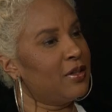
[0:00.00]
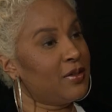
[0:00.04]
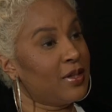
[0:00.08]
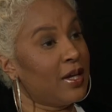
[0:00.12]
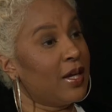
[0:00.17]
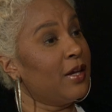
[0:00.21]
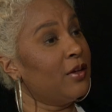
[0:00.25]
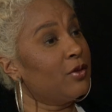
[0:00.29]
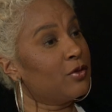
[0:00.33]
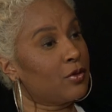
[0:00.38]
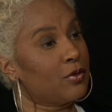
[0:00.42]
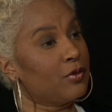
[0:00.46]

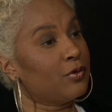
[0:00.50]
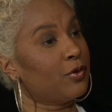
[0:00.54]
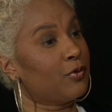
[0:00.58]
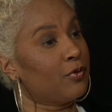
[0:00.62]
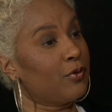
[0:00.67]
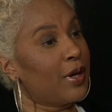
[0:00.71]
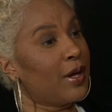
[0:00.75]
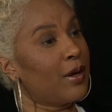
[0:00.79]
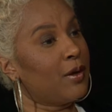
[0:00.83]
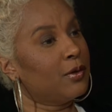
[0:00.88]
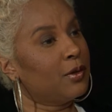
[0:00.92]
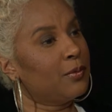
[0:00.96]
angels
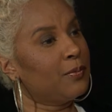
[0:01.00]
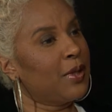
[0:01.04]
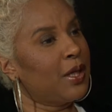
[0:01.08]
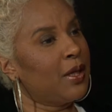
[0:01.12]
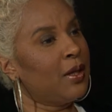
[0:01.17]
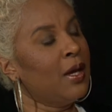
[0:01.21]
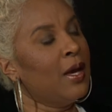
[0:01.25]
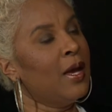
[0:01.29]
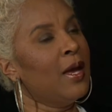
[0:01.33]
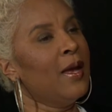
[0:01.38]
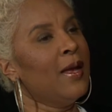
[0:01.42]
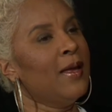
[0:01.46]
around me
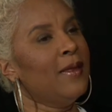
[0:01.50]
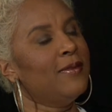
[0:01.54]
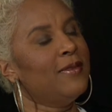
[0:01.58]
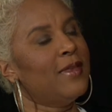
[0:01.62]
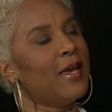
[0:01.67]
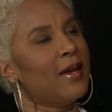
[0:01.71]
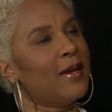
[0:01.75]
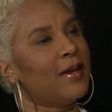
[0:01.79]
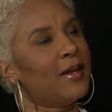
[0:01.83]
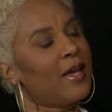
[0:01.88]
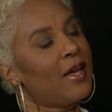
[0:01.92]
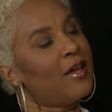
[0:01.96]

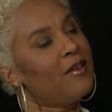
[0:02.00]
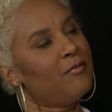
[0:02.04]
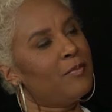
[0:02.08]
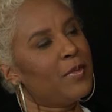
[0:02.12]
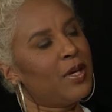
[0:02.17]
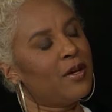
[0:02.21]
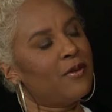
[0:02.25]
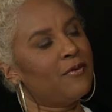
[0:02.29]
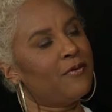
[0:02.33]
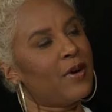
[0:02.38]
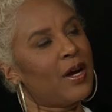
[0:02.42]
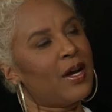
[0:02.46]
that gave me
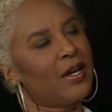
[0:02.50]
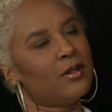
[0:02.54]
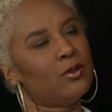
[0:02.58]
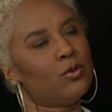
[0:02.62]
advice.